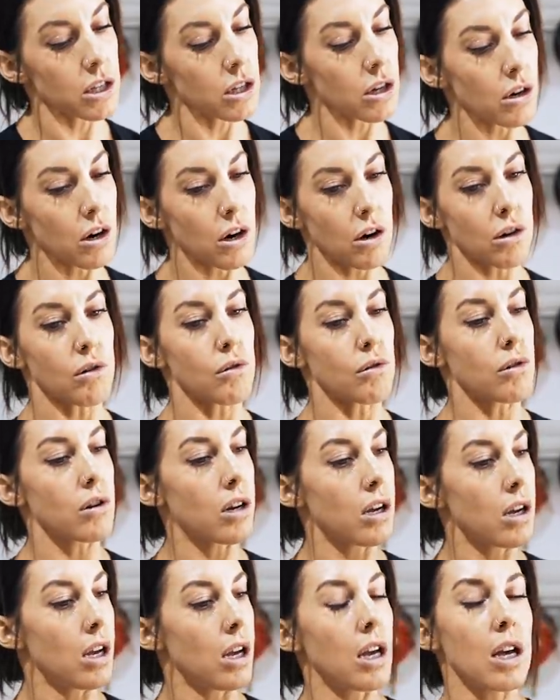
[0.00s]
your own
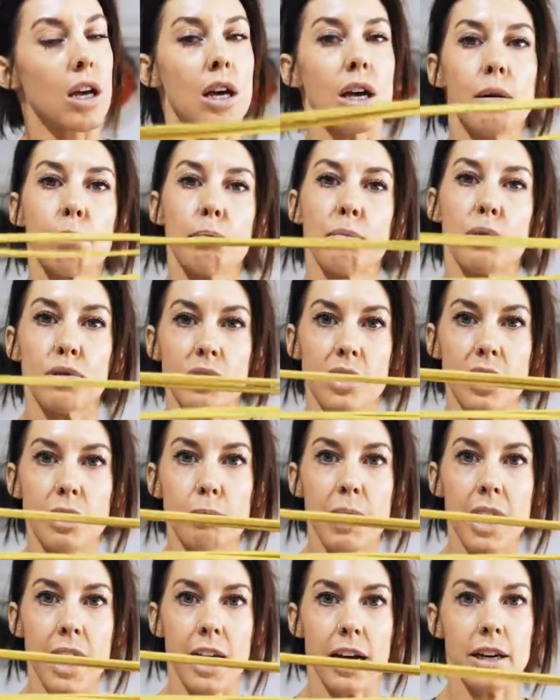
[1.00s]
booty
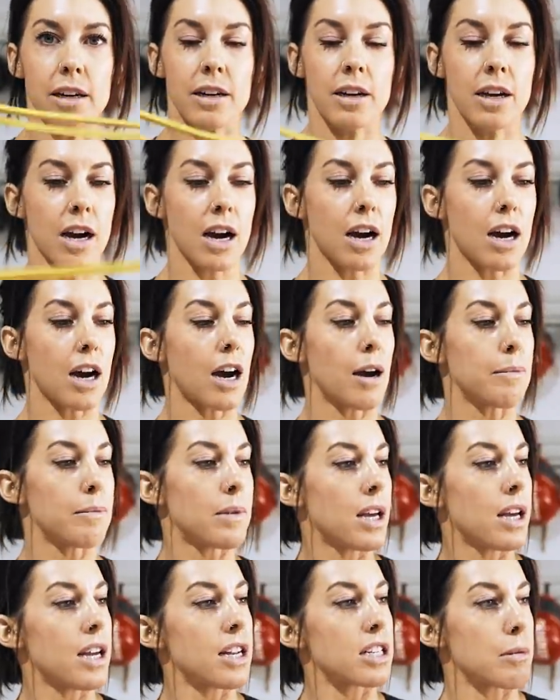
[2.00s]
band, um,
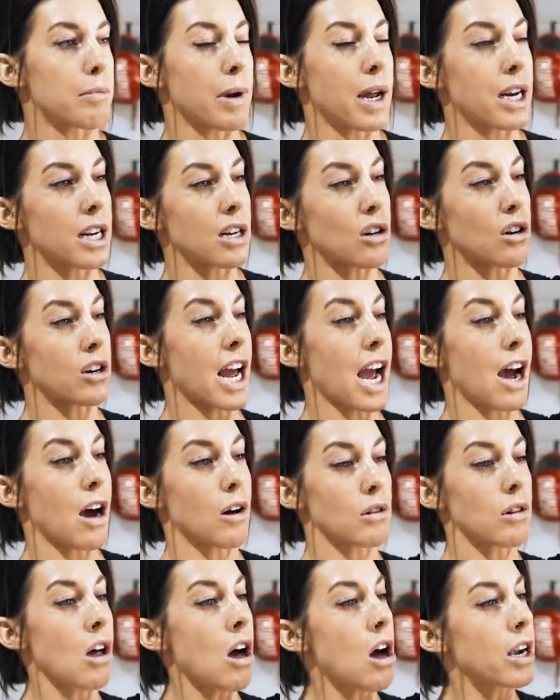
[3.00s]
depending on
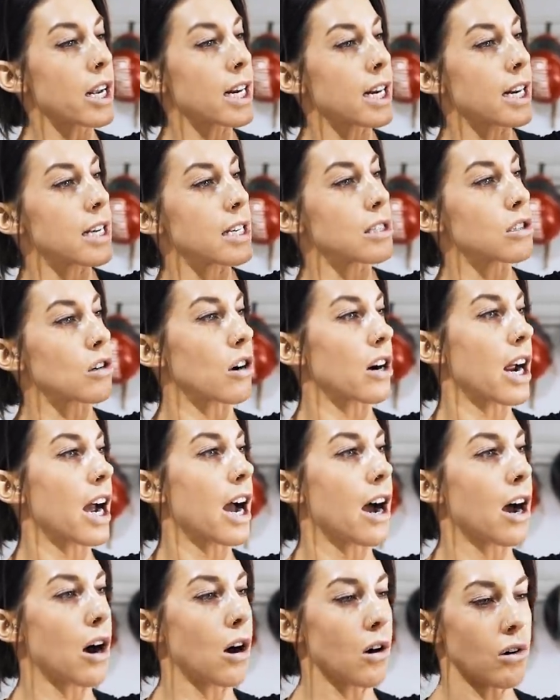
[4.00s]
how long it is or
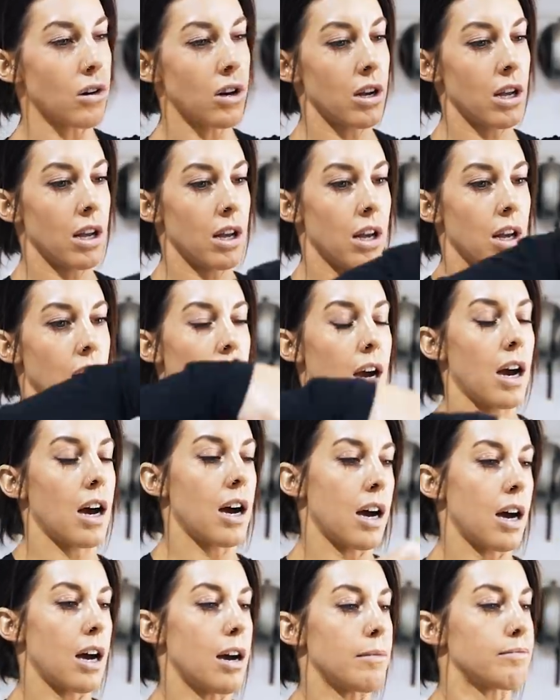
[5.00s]
how
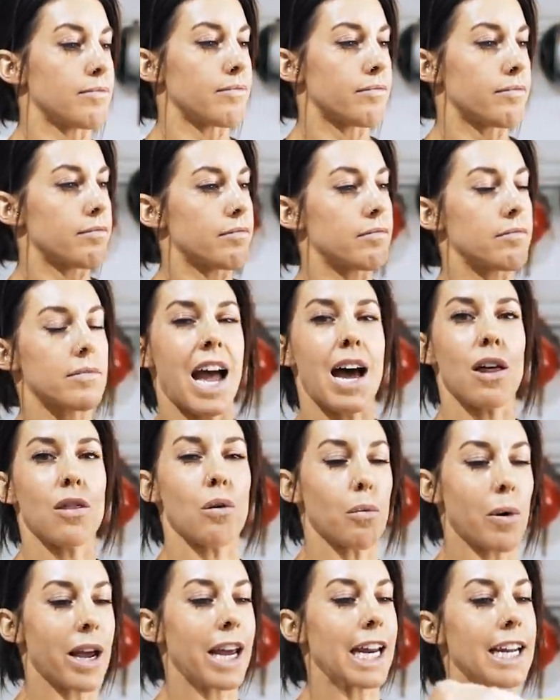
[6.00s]
um, how the
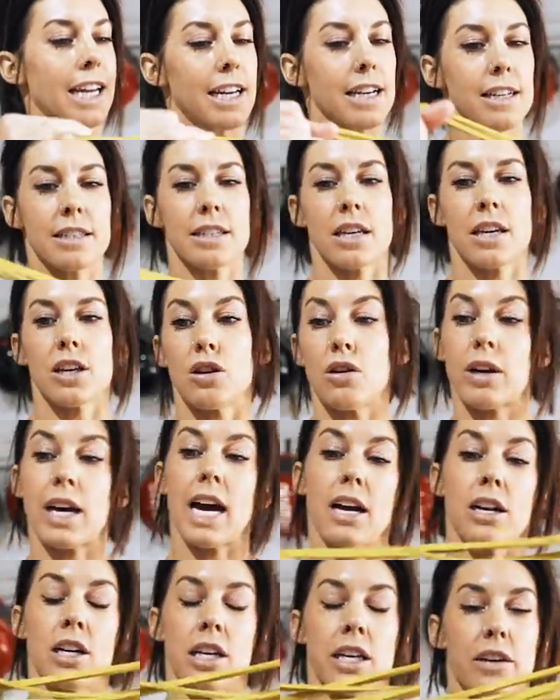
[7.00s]
weight is. You
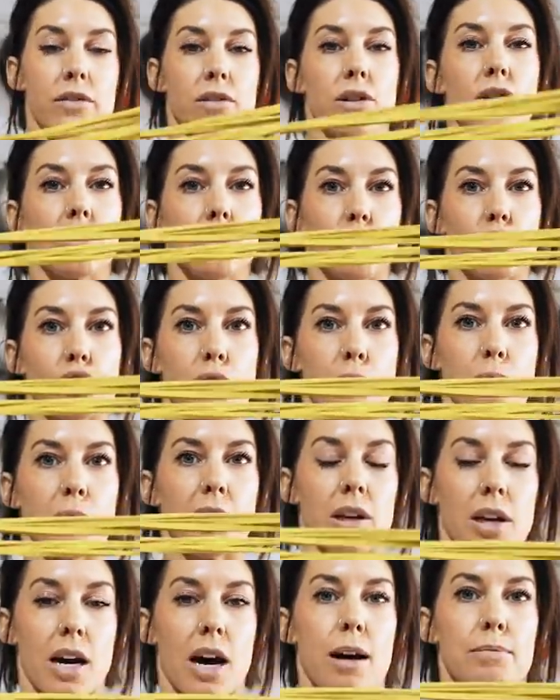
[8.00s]
can even
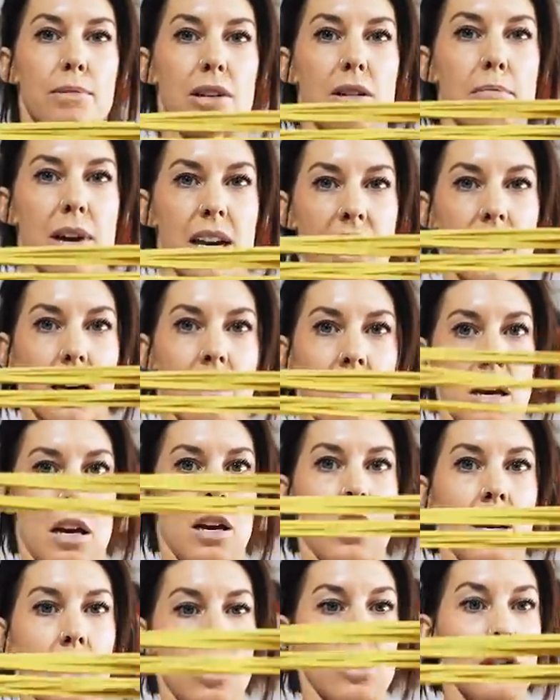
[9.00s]
triple it up to make it.
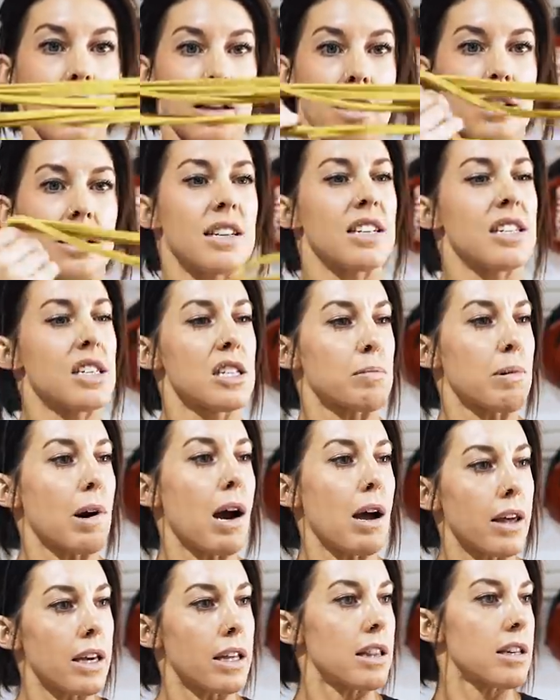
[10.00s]
This is
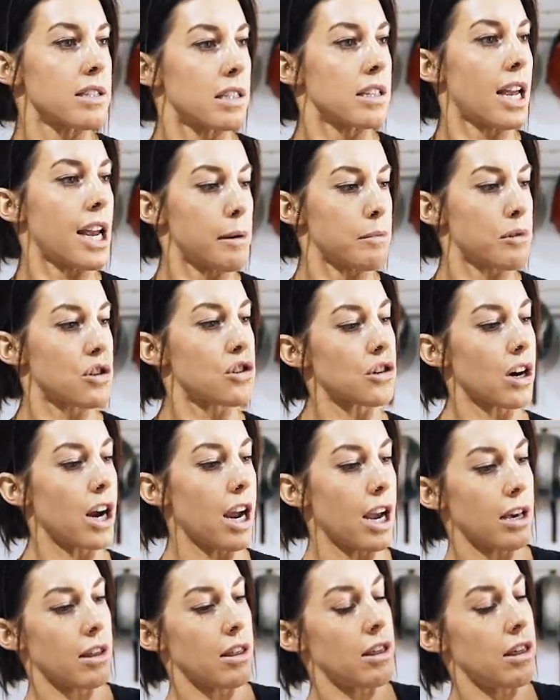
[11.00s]
probably the same
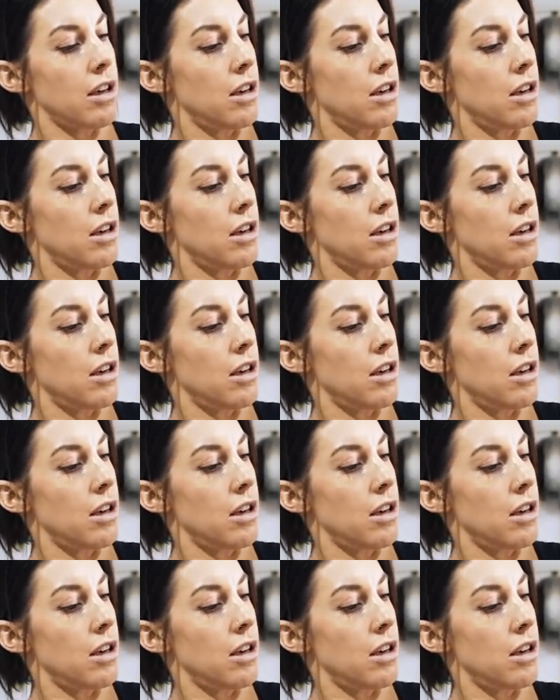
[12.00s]
strength.